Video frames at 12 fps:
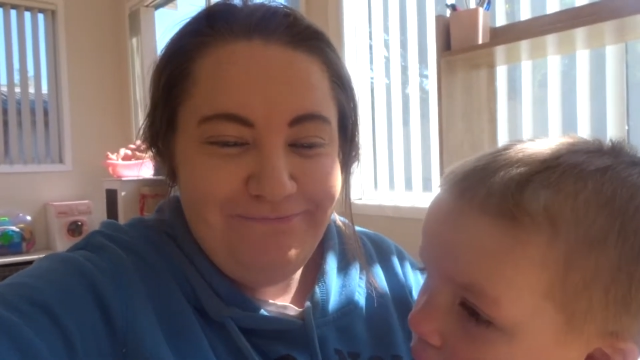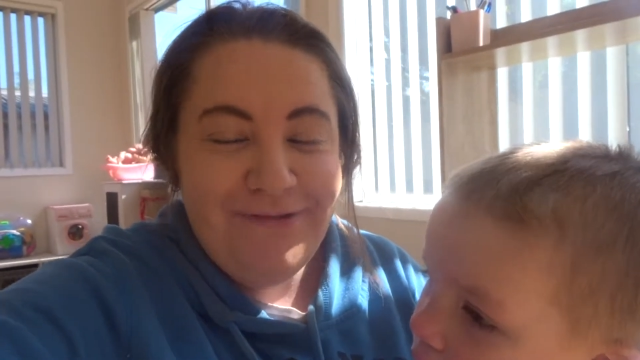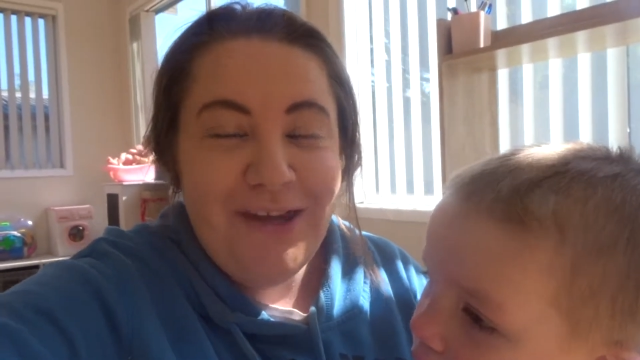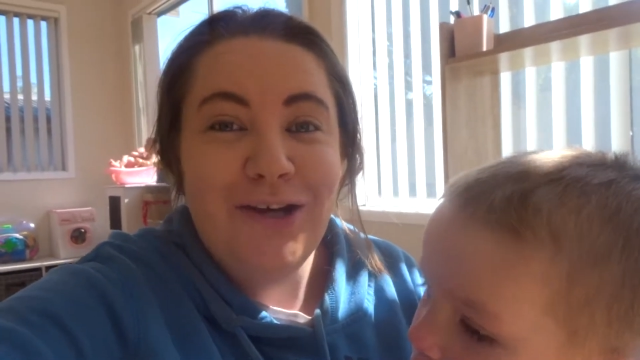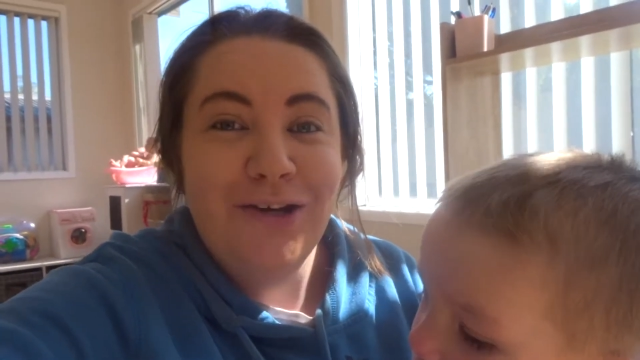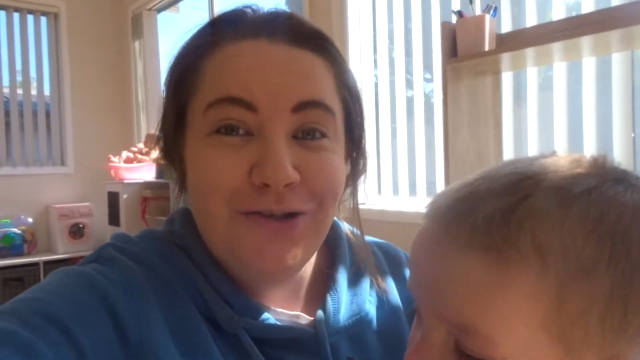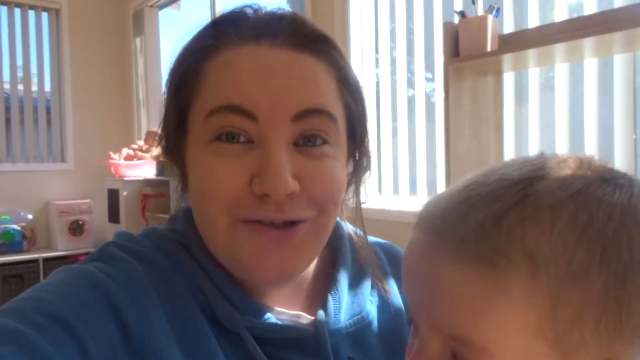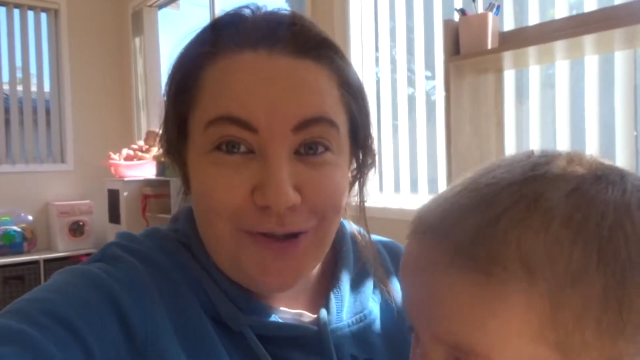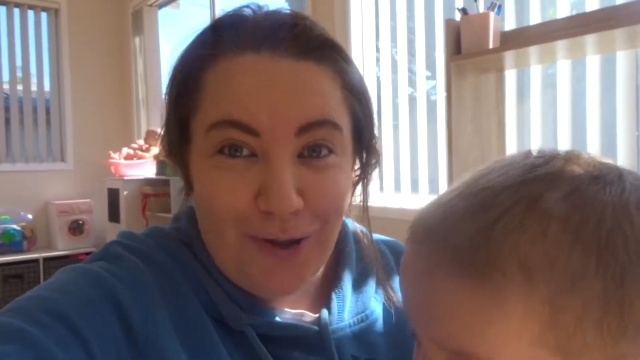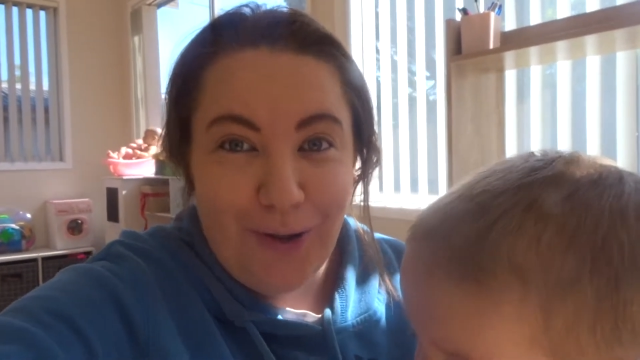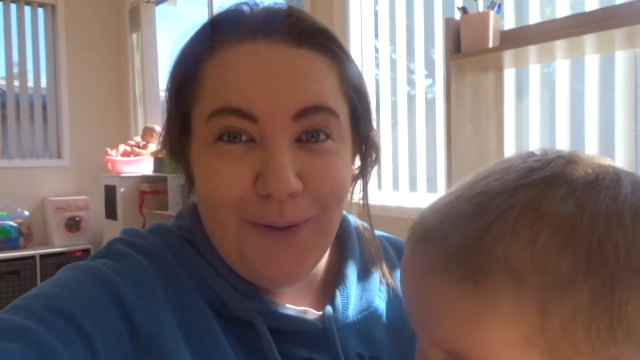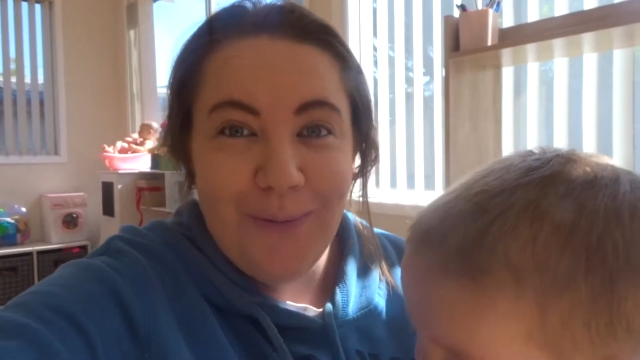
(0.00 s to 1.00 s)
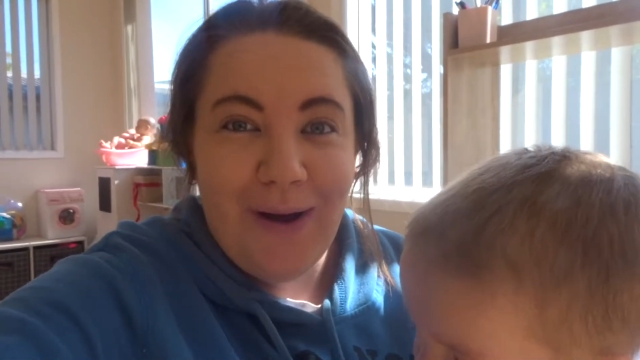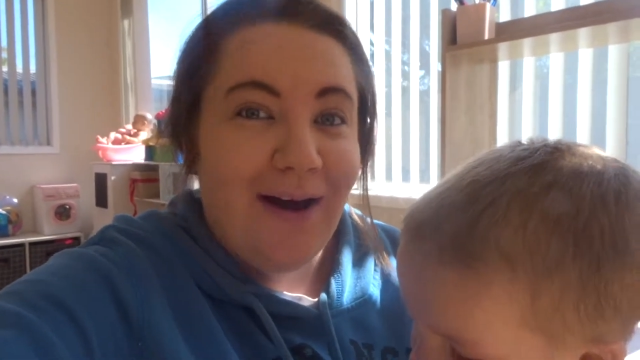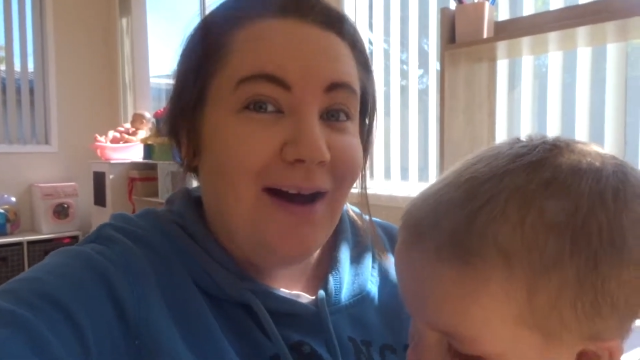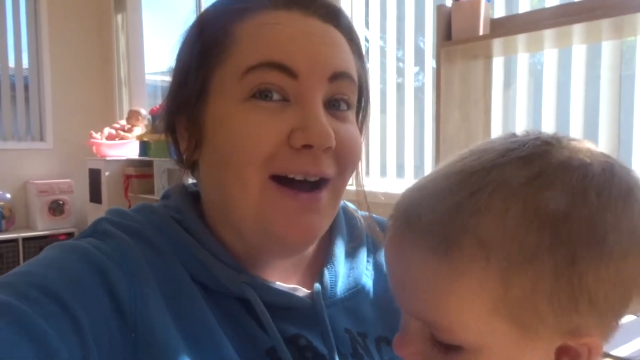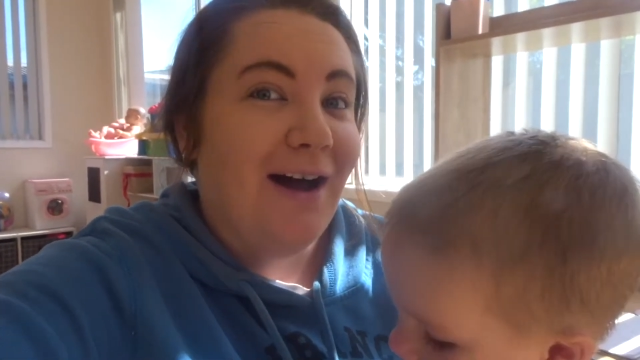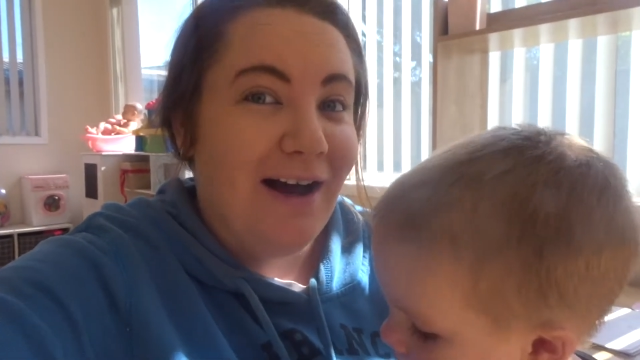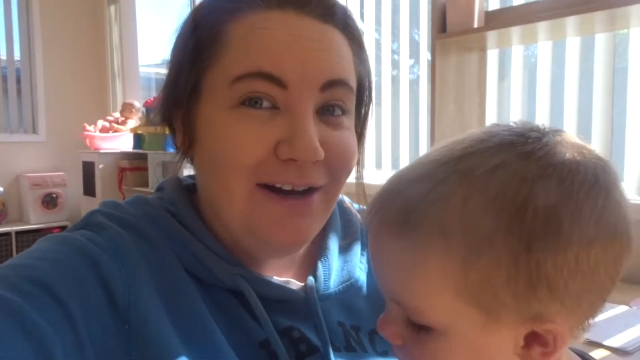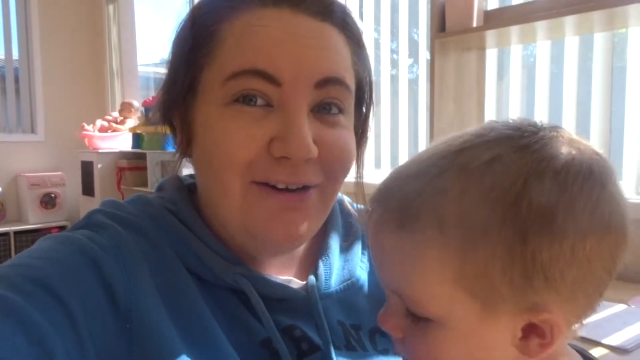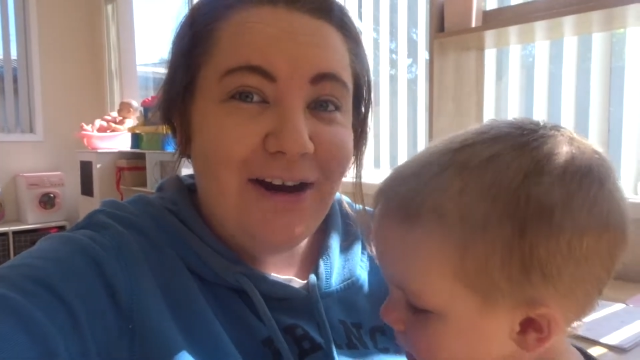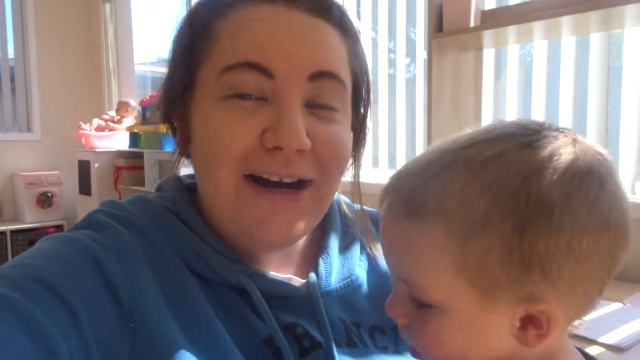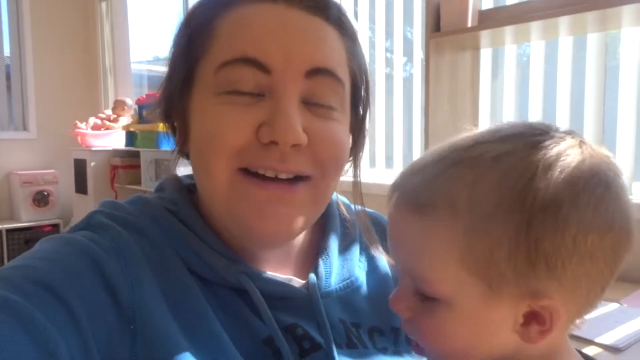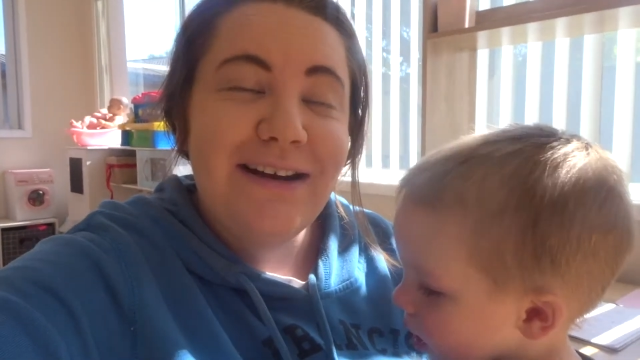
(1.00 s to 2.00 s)
So I
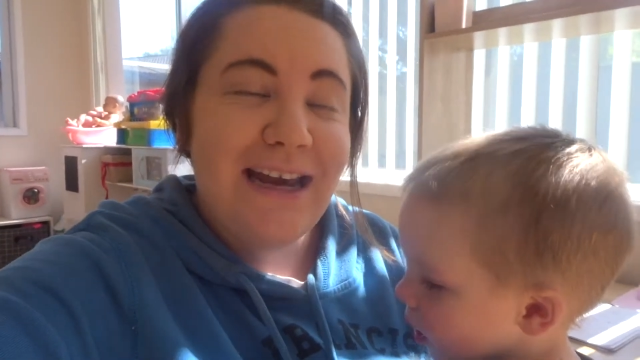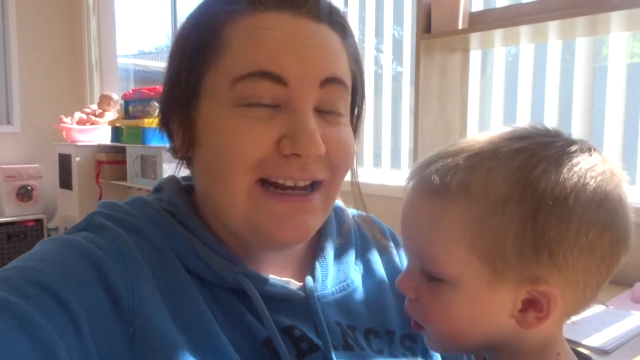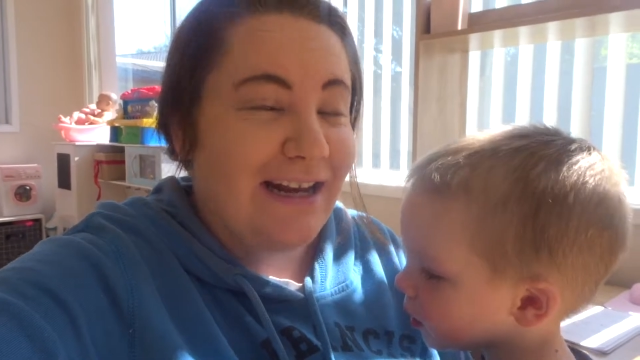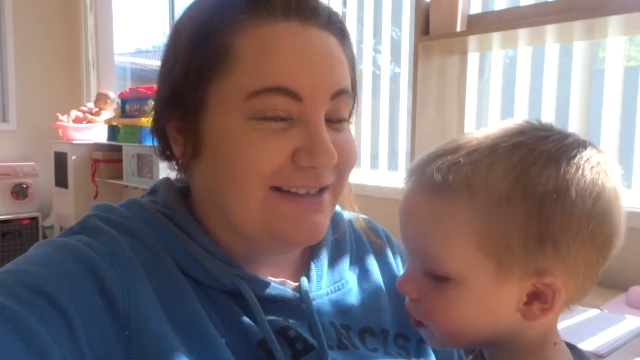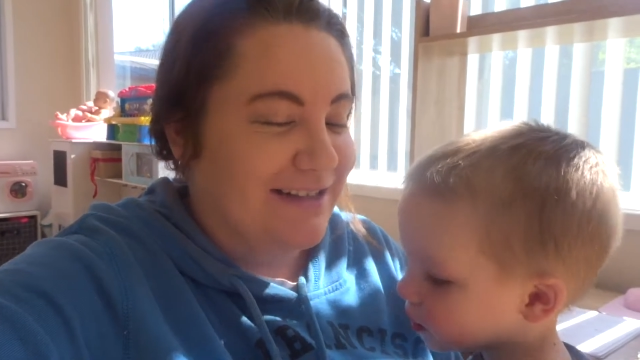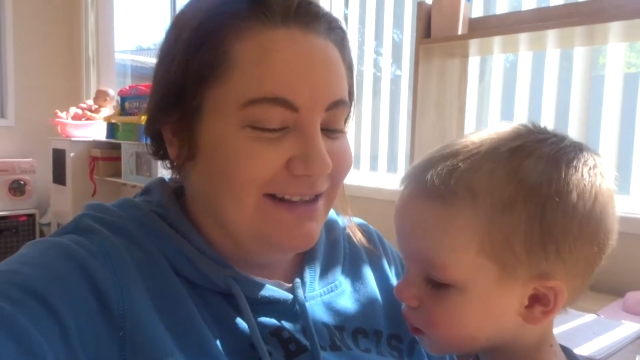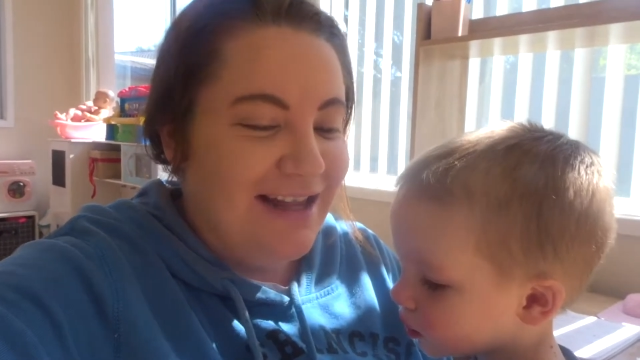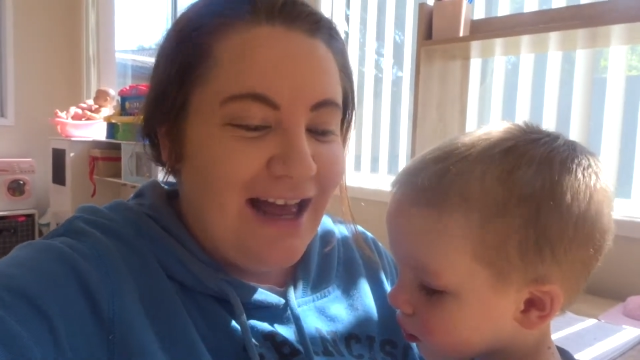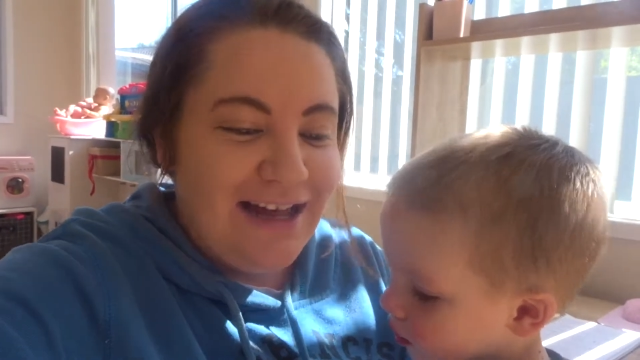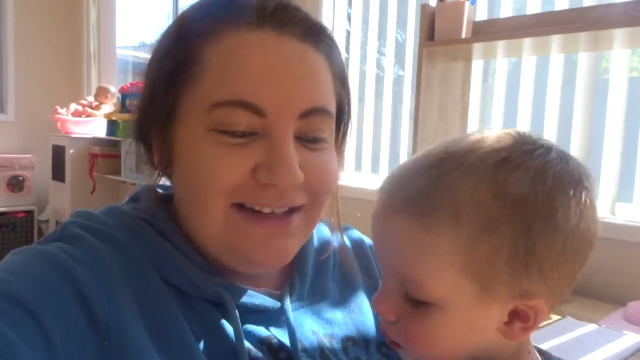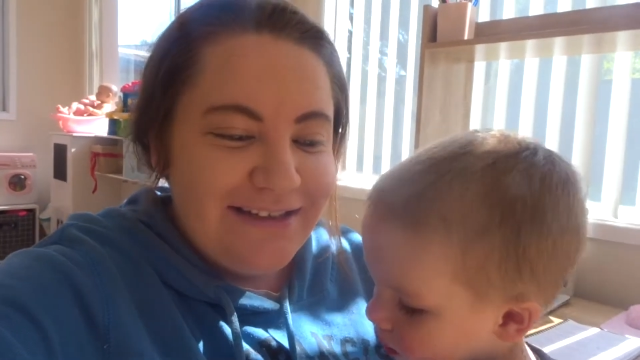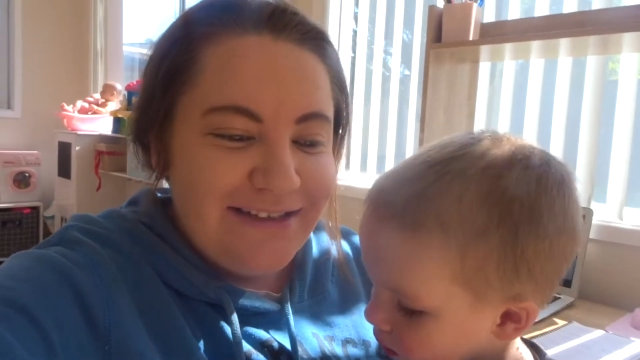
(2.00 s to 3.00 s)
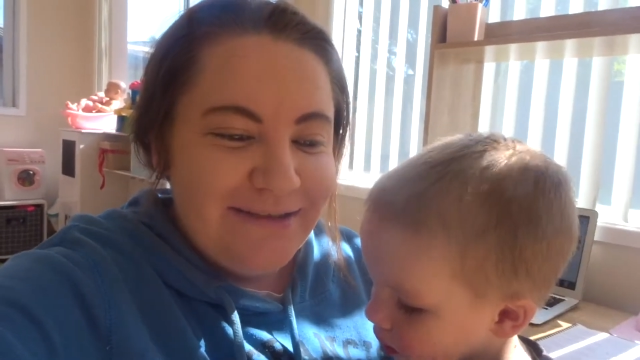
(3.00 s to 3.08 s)
agreed, and I done that.